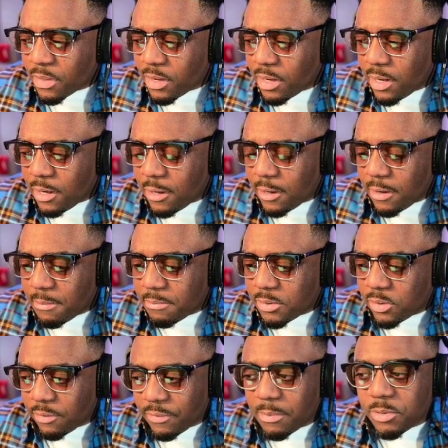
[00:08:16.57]

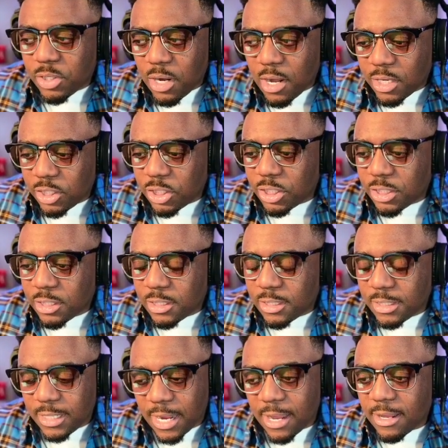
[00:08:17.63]
So if I'm Josh,
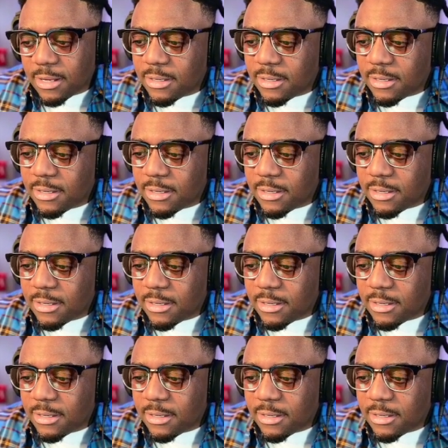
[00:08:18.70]
yeah,